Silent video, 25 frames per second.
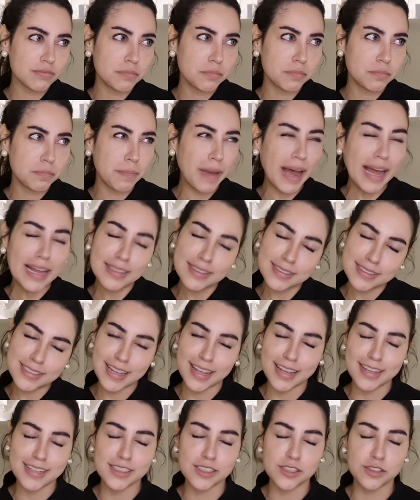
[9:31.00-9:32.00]
bad
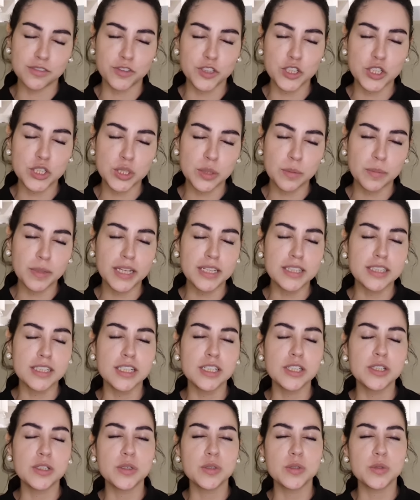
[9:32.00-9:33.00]
taste for some
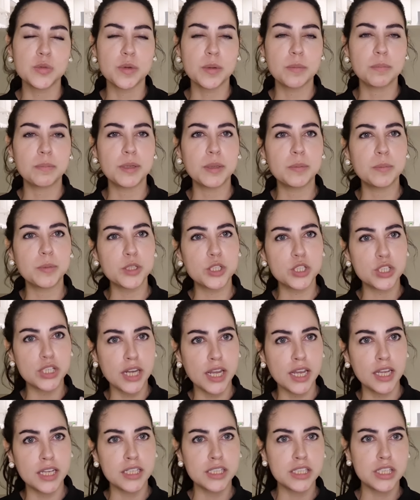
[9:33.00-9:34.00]
Latinos when people
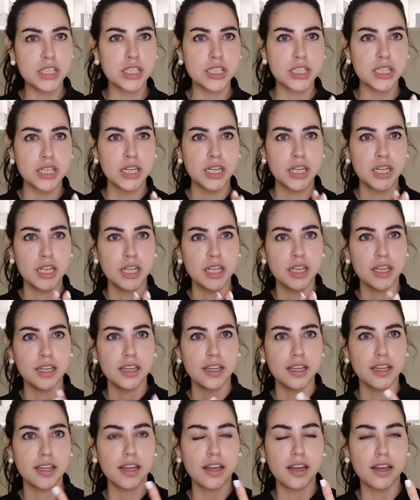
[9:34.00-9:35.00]
change
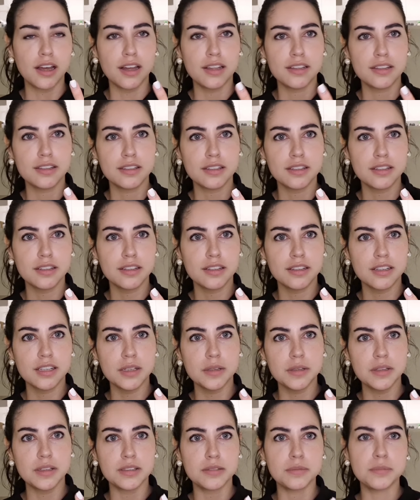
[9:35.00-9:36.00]

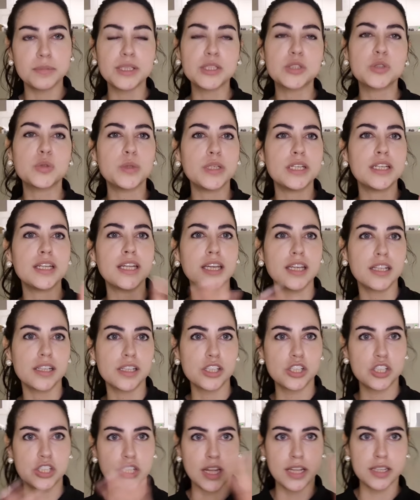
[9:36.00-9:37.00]
the in between
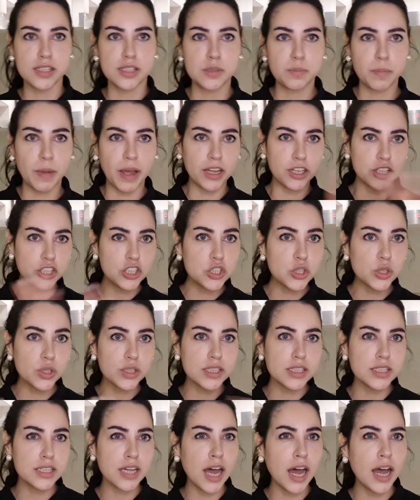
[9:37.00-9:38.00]
English and Spanish all
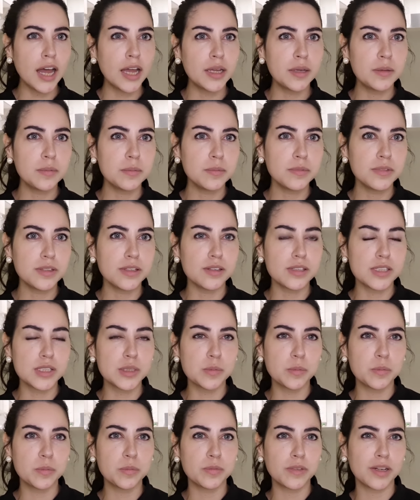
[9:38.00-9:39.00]
the time. There is
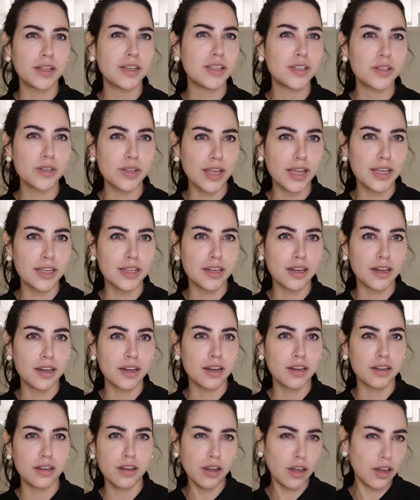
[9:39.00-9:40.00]
a little like
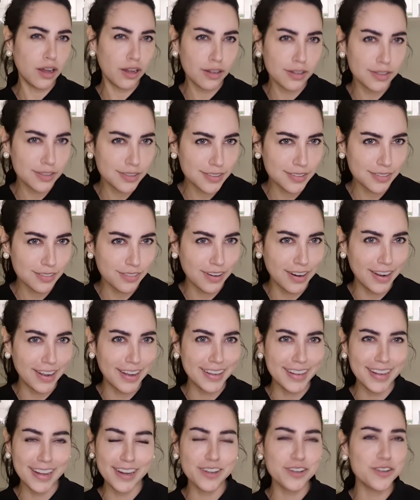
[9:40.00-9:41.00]
a ugh.
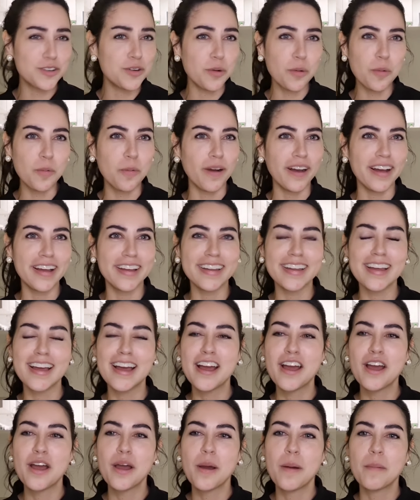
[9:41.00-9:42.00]
Right, I don't know why,
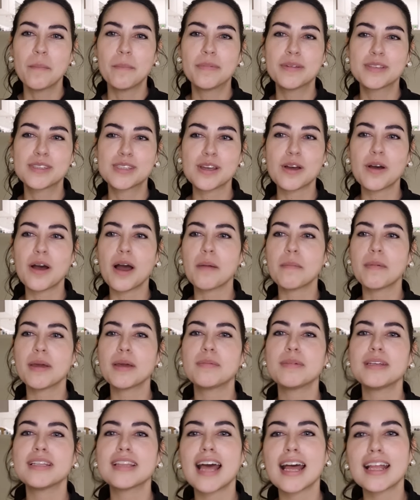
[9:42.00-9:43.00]
but so
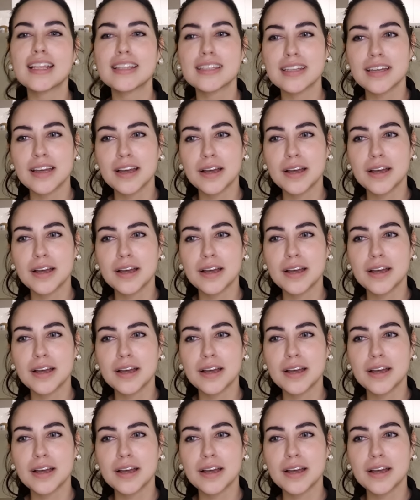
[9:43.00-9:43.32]
maybe that